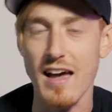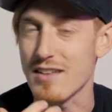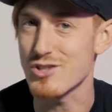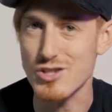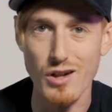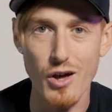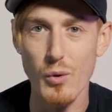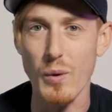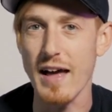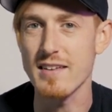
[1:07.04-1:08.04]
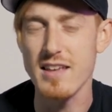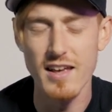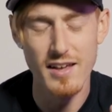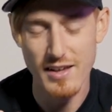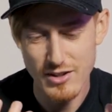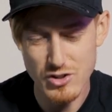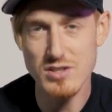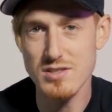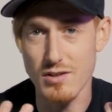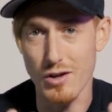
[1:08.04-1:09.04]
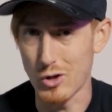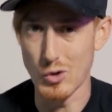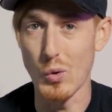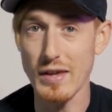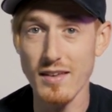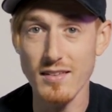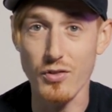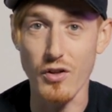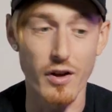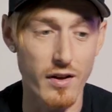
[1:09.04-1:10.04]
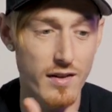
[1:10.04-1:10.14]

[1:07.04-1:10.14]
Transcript: and slow and just annoying that